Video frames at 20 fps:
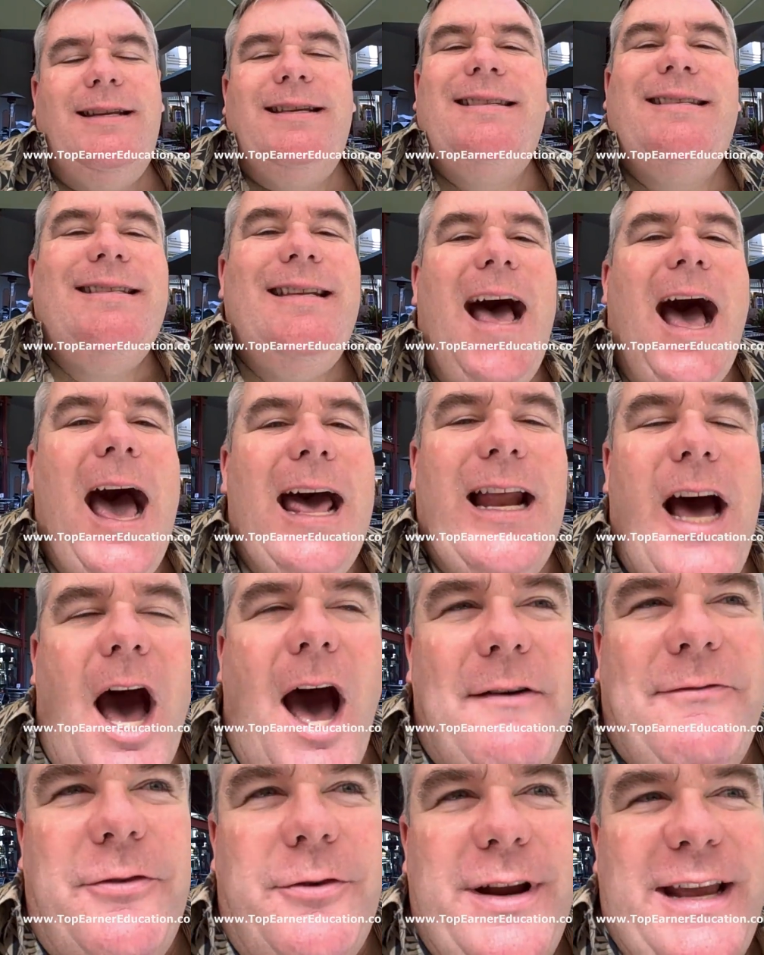does not
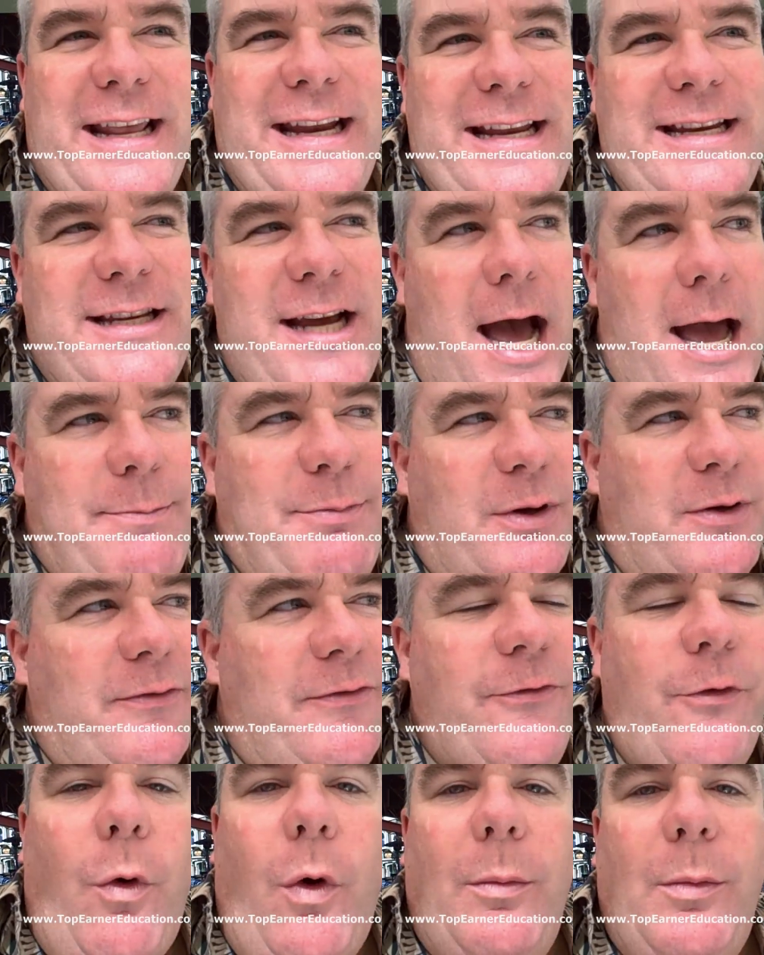offer any type of
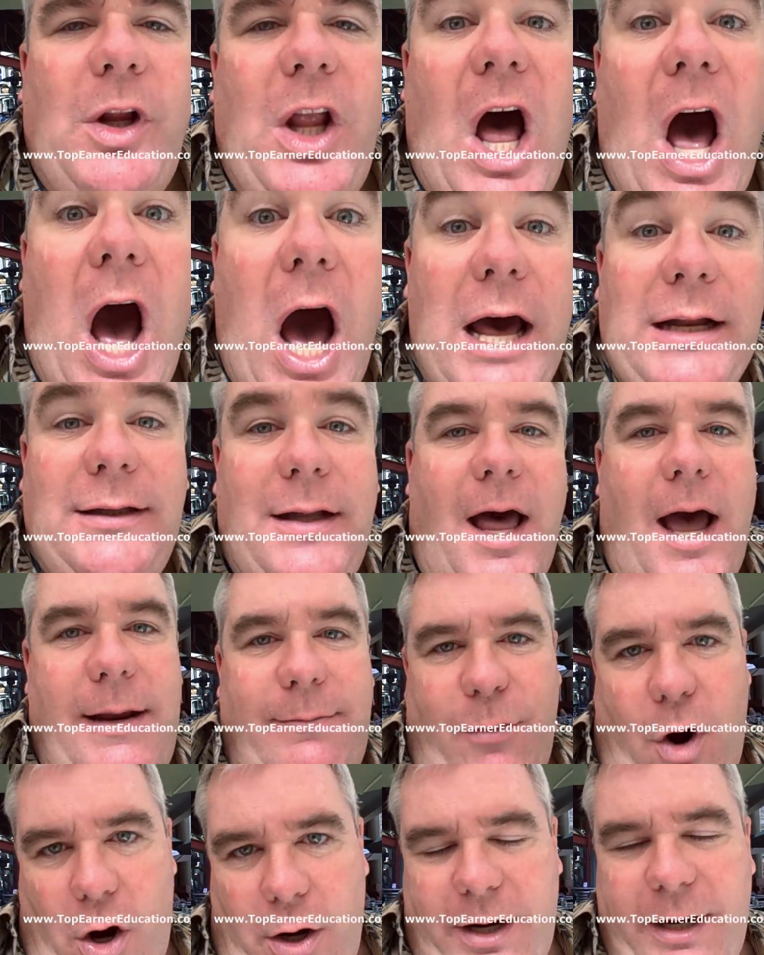formal
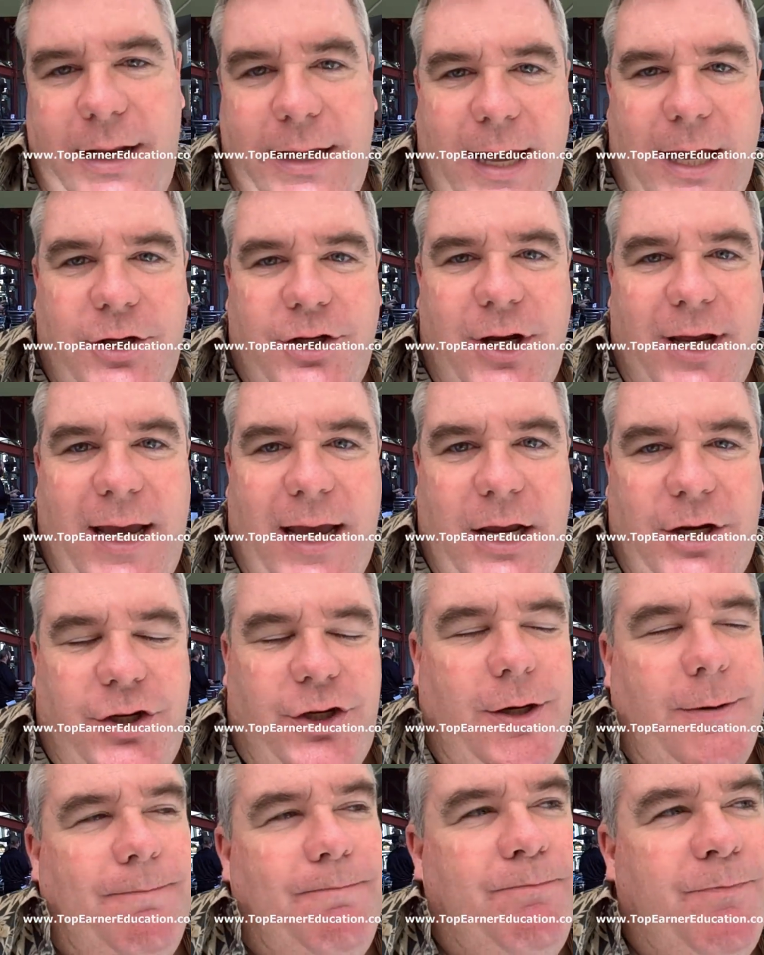online marketing
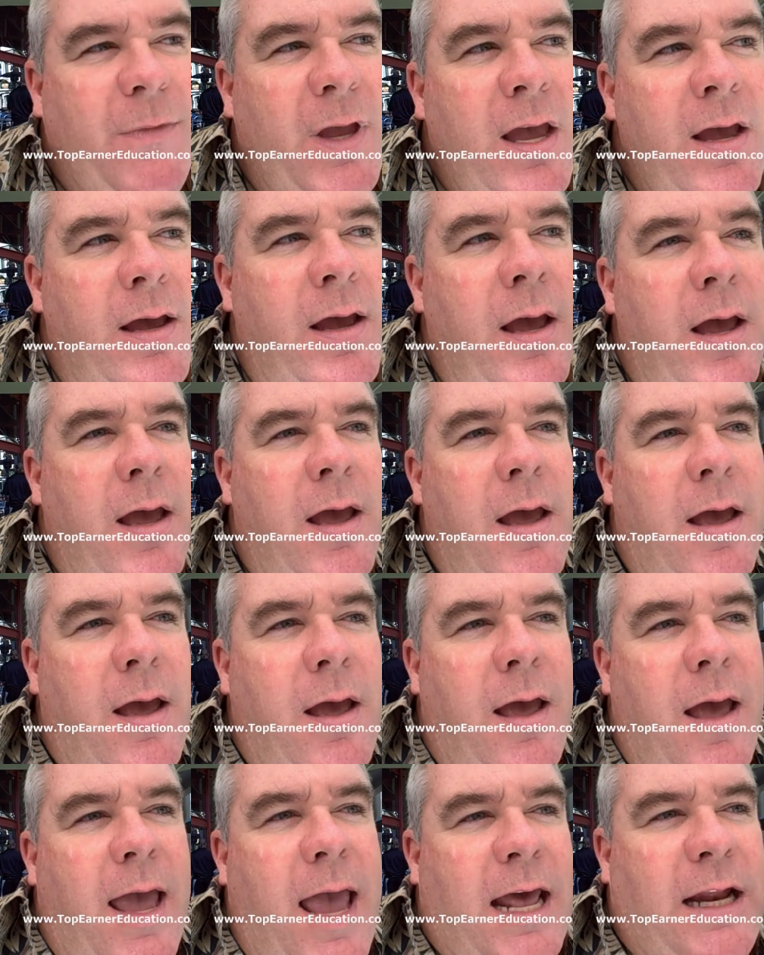education.
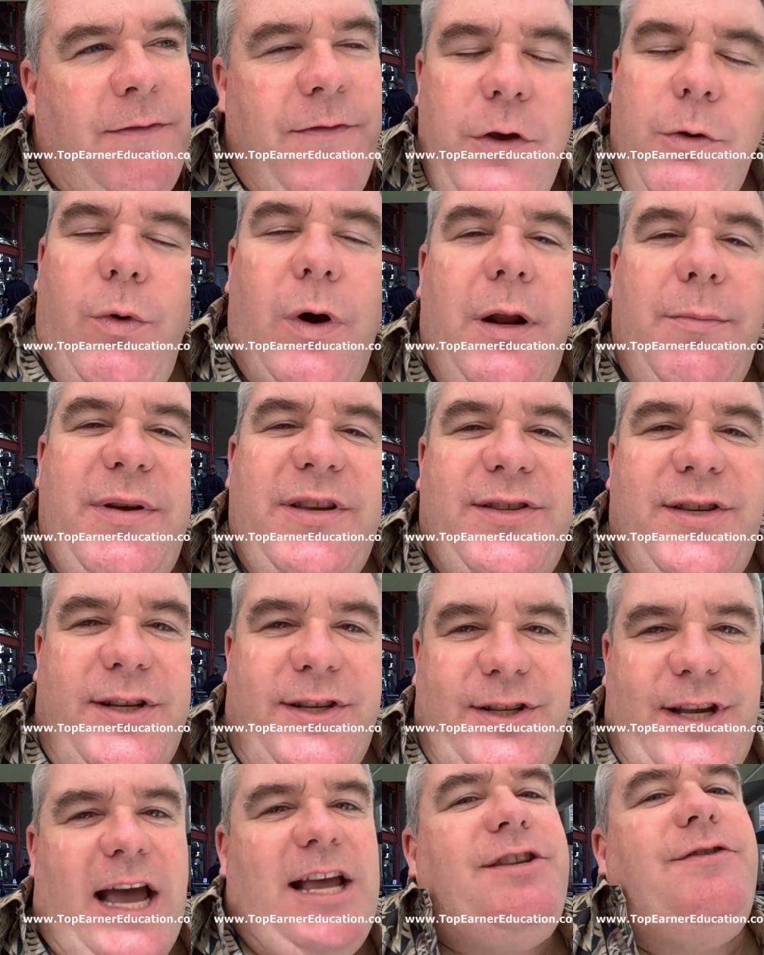And if you want to be
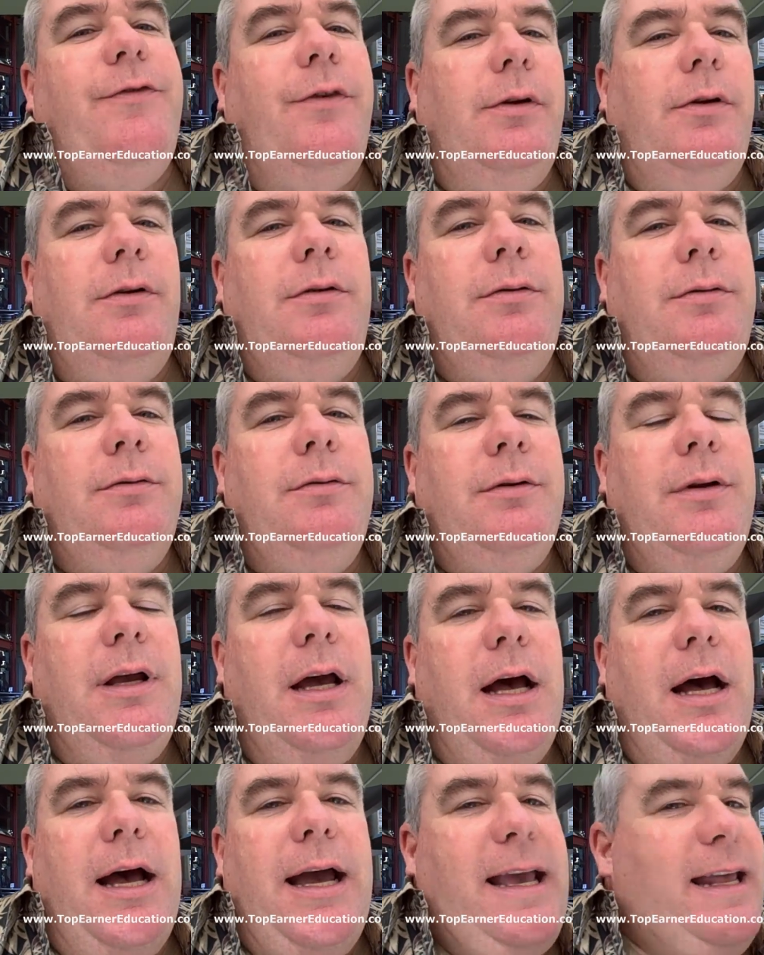successful
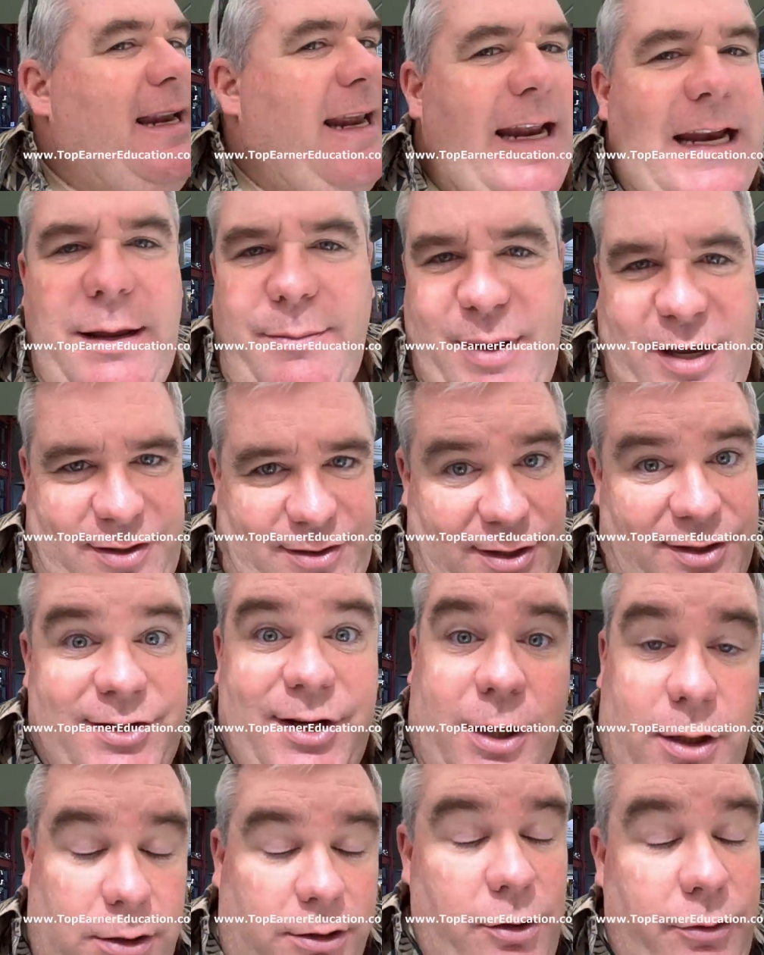uh, in any
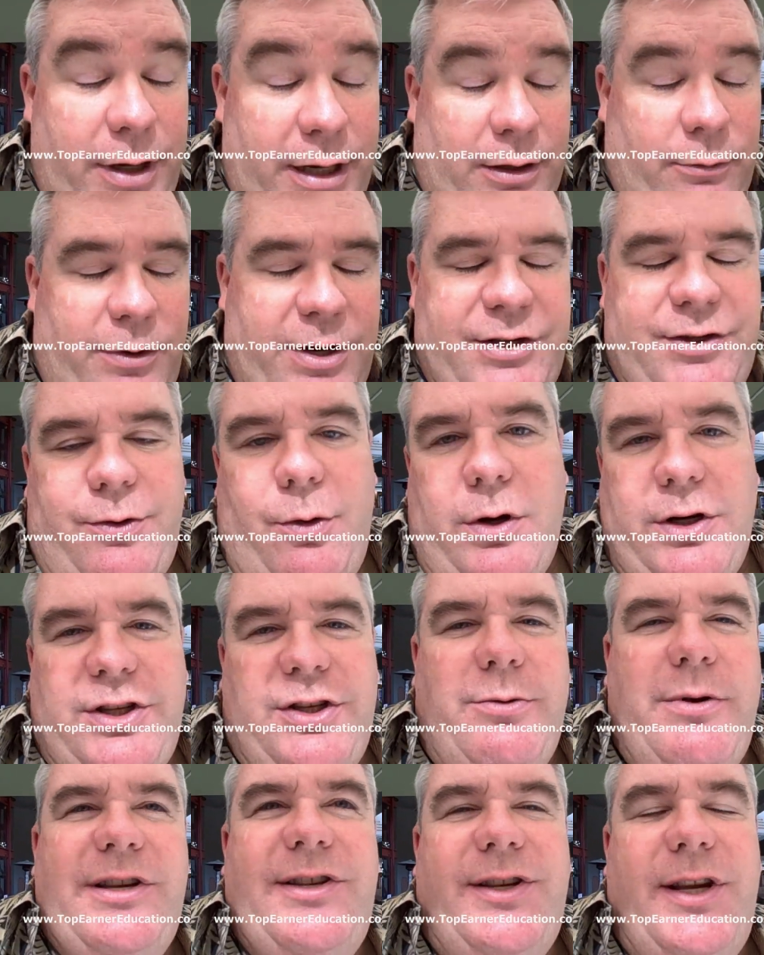business, including
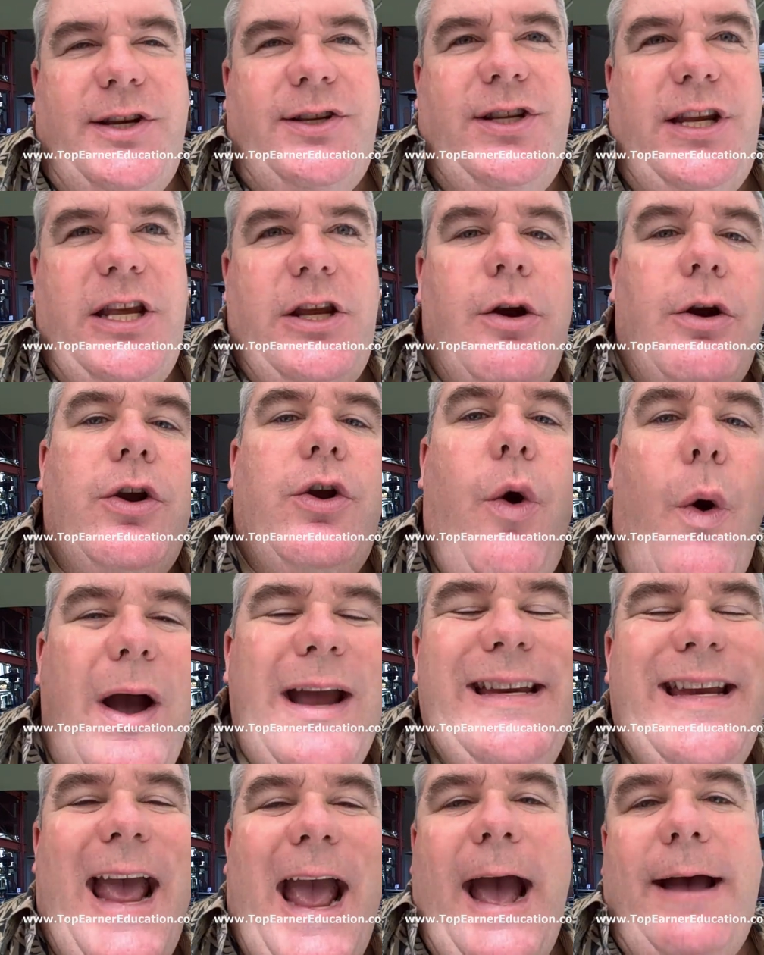Resorts three sixty, you're
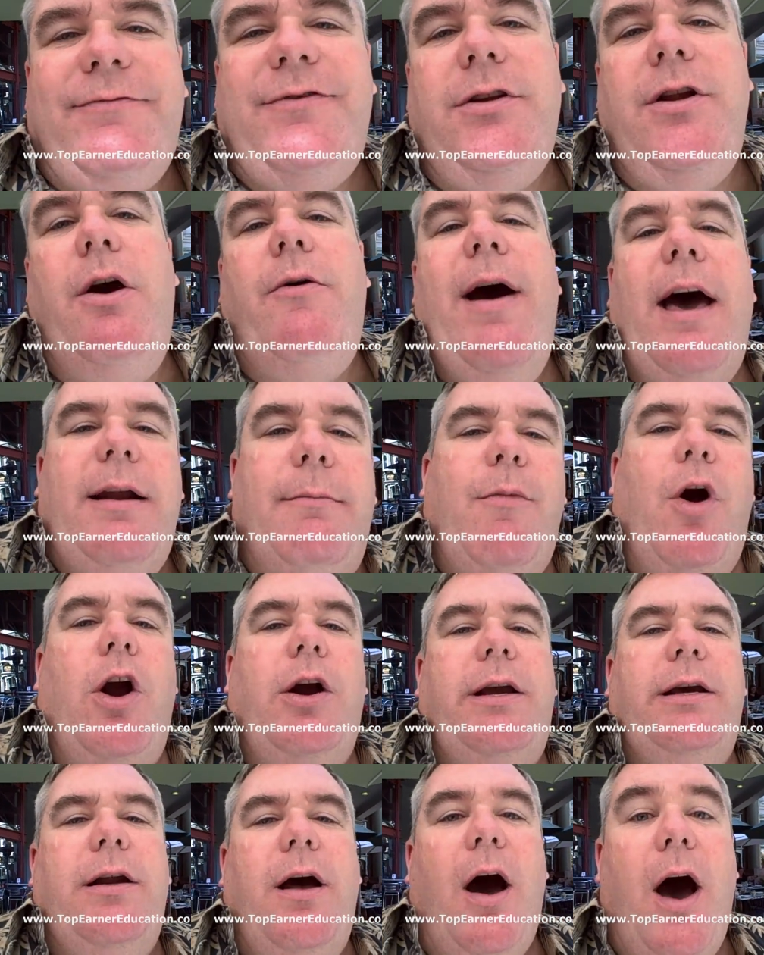going to have to know how to
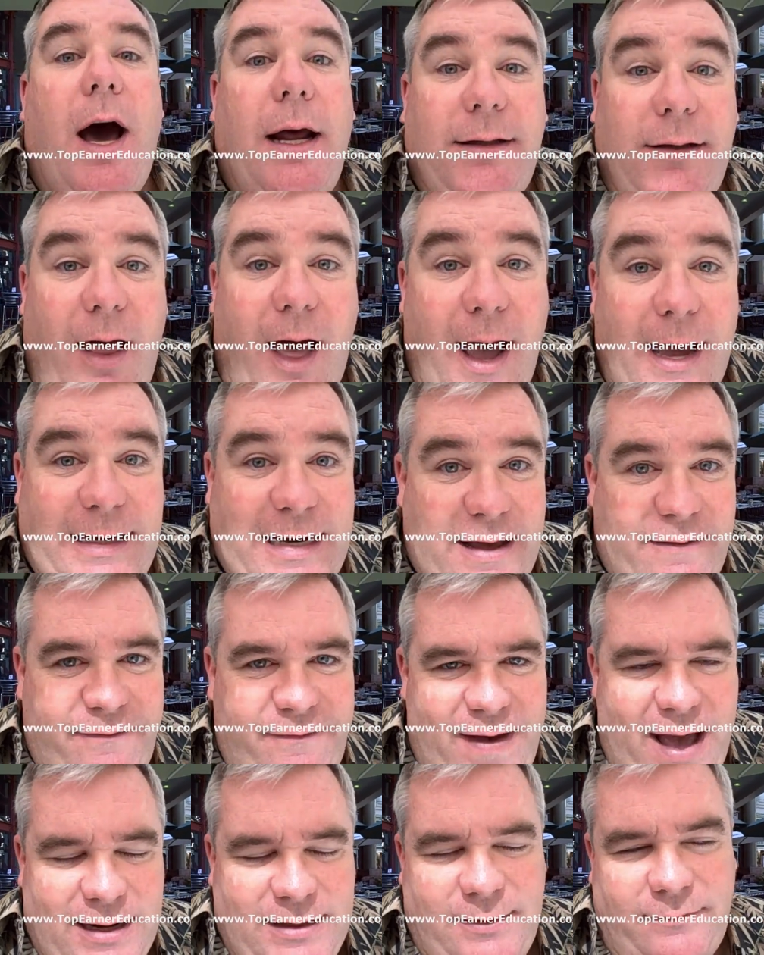market online
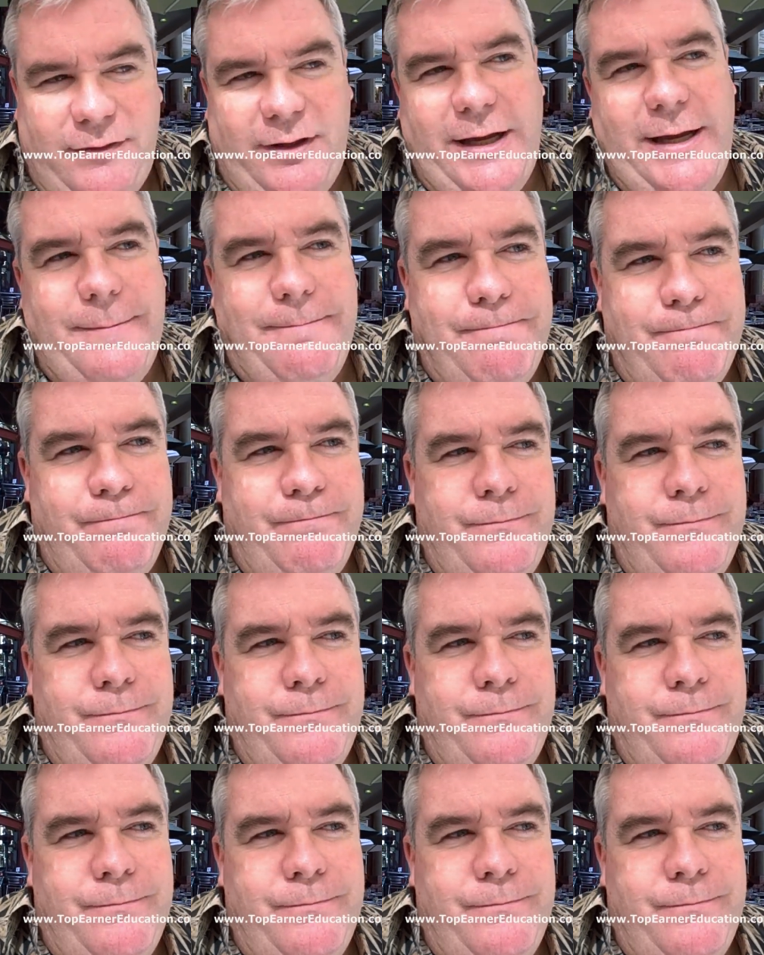effectively.